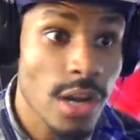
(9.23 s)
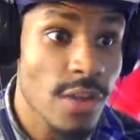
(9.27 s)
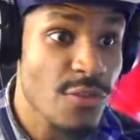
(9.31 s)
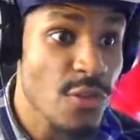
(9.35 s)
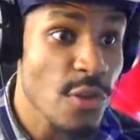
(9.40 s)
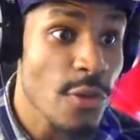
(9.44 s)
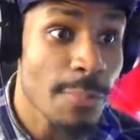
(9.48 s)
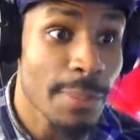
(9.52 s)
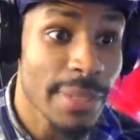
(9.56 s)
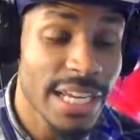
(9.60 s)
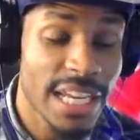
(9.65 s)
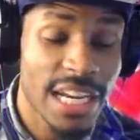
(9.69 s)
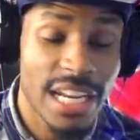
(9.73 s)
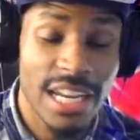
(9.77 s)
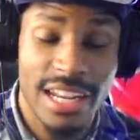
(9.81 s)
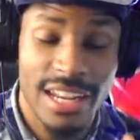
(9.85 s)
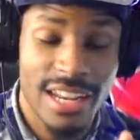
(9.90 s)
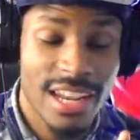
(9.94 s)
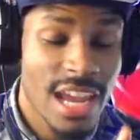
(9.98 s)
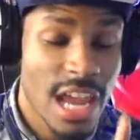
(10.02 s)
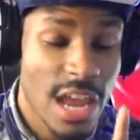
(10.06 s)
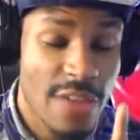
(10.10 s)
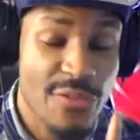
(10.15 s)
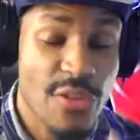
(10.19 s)
If you playing it,
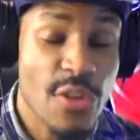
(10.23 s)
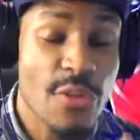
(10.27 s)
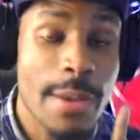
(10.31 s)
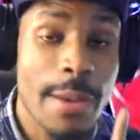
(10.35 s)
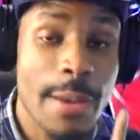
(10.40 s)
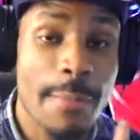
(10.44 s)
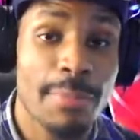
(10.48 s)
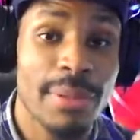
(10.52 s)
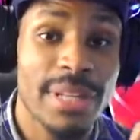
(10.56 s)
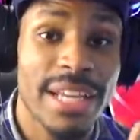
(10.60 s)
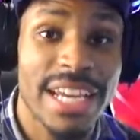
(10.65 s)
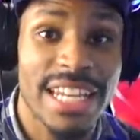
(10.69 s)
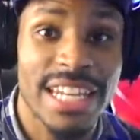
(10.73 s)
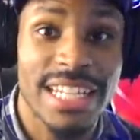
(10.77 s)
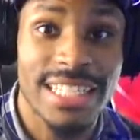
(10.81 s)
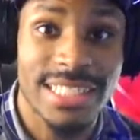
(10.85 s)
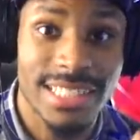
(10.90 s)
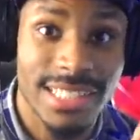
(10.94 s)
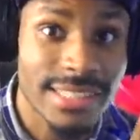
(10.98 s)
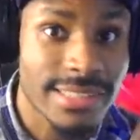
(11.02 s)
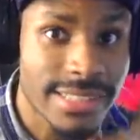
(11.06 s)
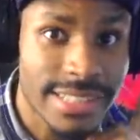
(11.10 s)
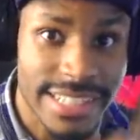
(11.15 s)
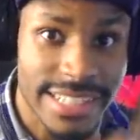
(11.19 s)
if you've been playing it
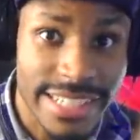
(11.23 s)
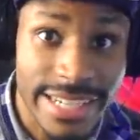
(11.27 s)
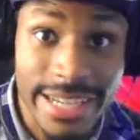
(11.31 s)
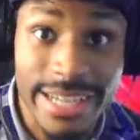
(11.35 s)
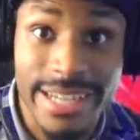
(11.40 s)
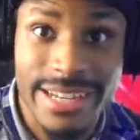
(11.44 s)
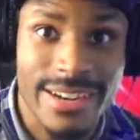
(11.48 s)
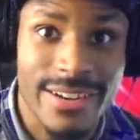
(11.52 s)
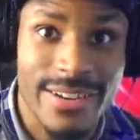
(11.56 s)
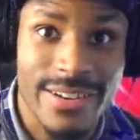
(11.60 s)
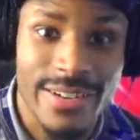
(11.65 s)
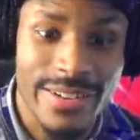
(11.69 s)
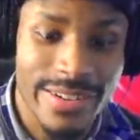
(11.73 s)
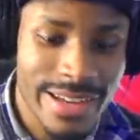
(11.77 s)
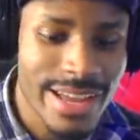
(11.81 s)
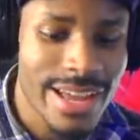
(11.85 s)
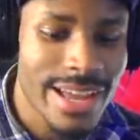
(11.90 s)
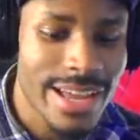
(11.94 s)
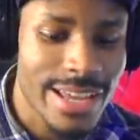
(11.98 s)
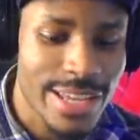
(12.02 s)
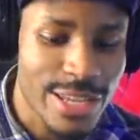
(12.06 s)
since the get-go,